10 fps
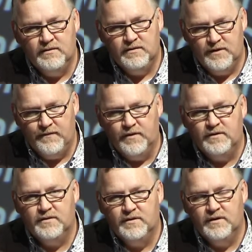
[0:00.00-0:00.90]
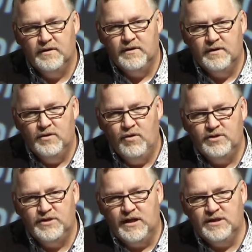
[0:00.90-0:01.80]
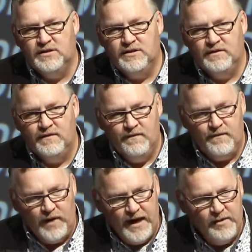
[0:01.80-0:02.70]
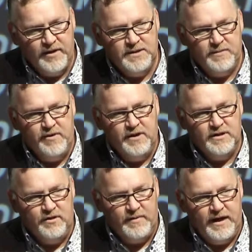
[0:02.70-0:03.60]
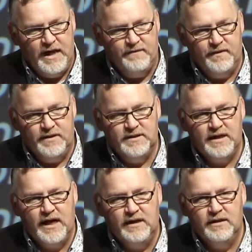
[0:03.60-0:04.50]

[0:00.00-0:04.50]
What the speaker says: different, not just for our experience on behalf of the state,